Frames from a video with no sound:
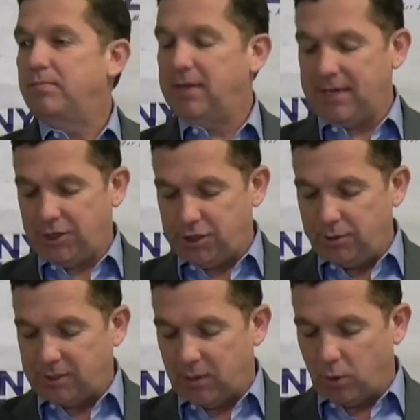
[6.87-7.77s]

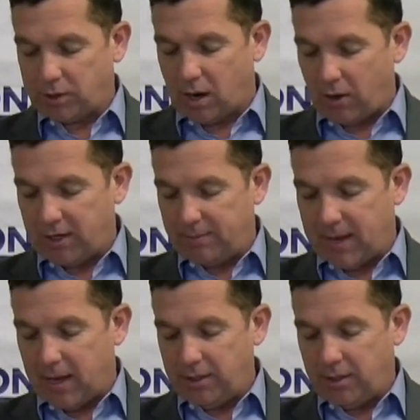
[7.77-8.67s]
issues that we're talking
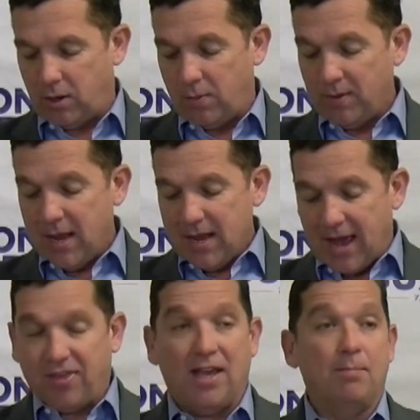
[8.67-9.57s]
about. You know,
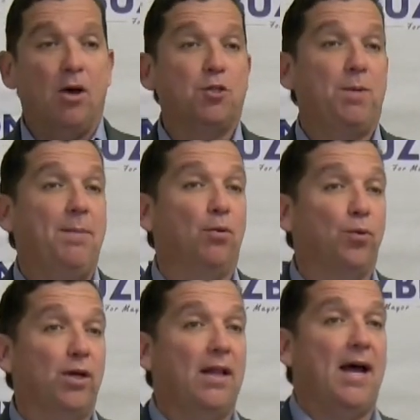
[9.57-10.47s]
I think most people
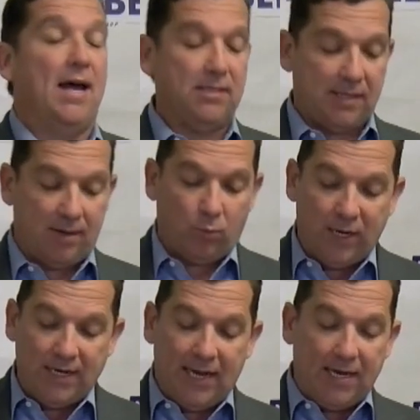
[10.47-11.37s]
realize that
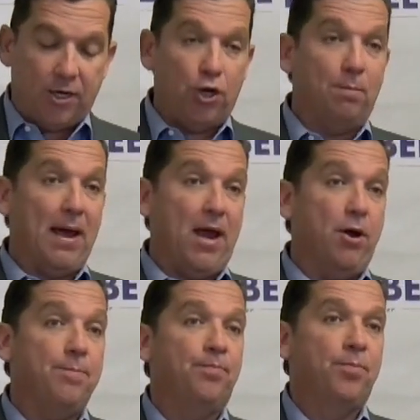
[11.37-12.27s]
we need a new mayor.